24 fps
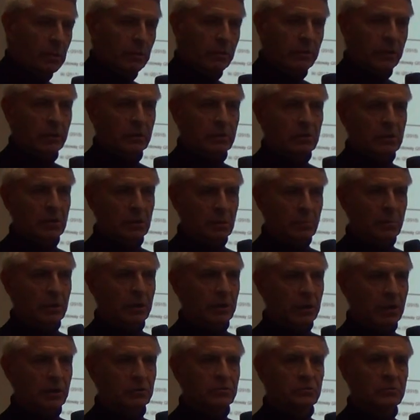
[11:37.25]
that
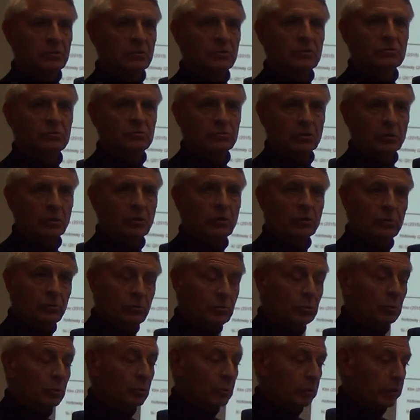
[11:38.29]
TBS is a
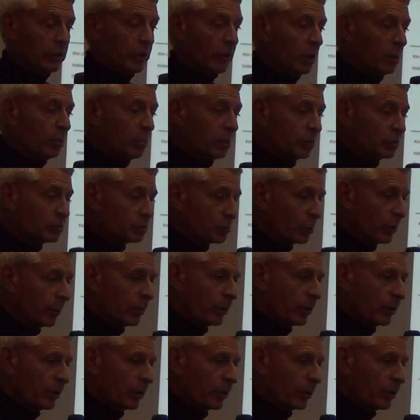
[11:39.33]
good tool to help us